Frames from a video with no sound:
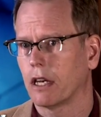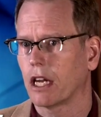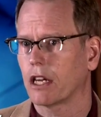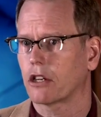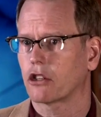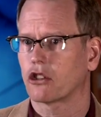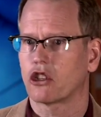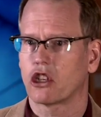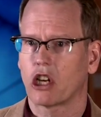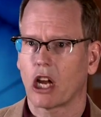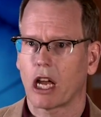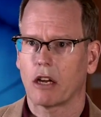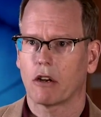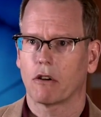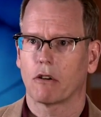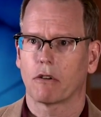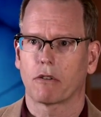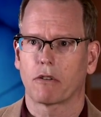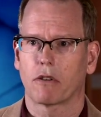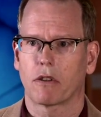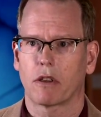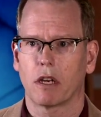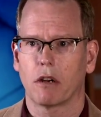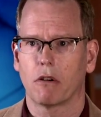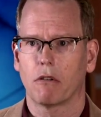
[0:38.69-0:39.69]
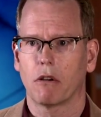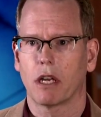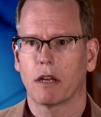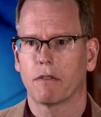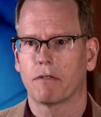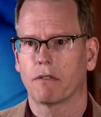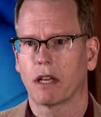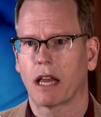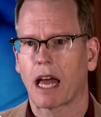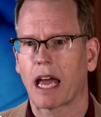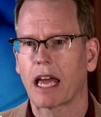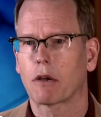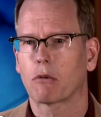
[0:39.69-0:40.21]
Nick Chater's theory
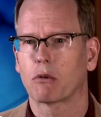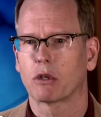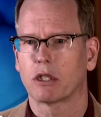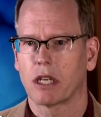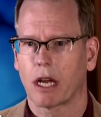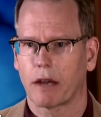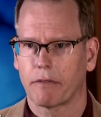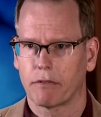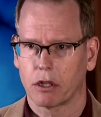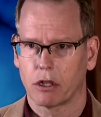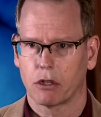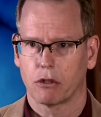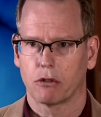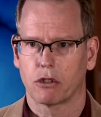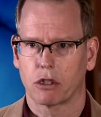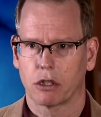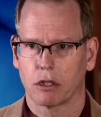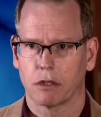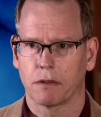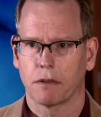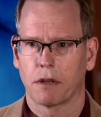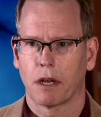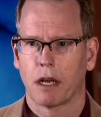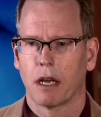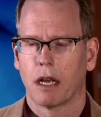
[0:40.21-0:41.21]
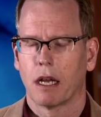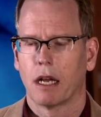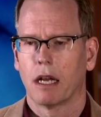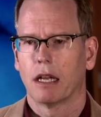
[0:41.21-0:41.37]
of language evolution,